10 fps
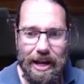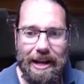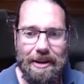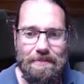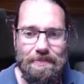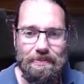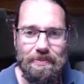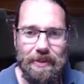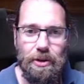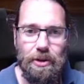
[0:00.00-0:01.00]
um,
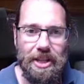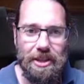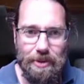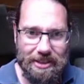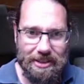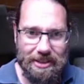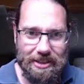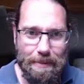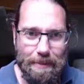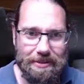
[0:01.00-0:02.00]
using the REST
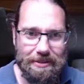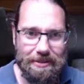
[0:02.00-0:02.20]
app,